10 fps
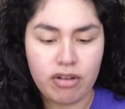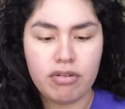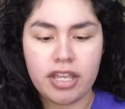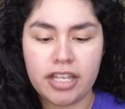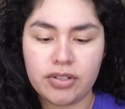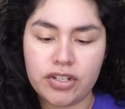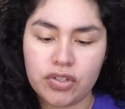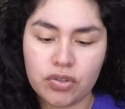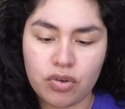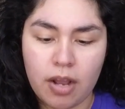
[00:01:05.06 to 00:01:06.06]
Oh, okay. So I
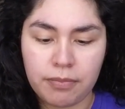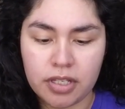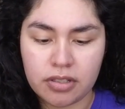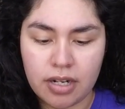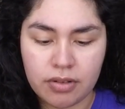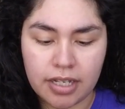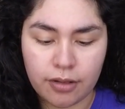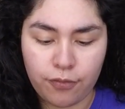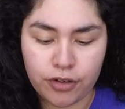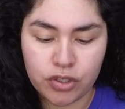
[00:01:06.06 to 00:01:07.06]
just dropped this. So that was like
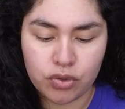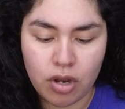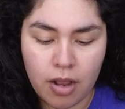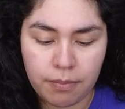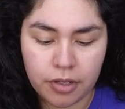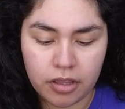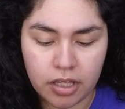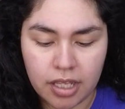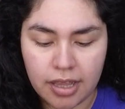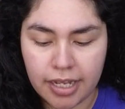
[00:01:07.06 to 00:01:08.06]
the first drop. Good
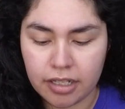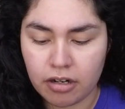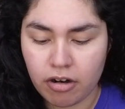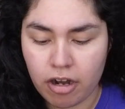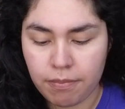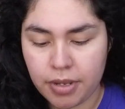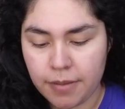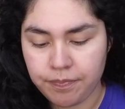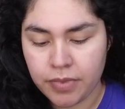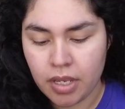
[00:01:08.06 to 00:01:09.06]
thing it landed on
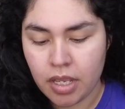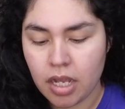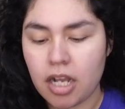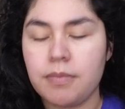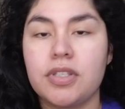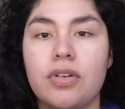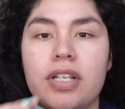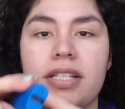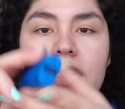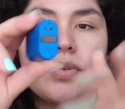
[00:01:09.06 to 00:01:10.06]
carpet. So
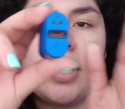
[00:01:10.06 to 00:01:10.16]
it says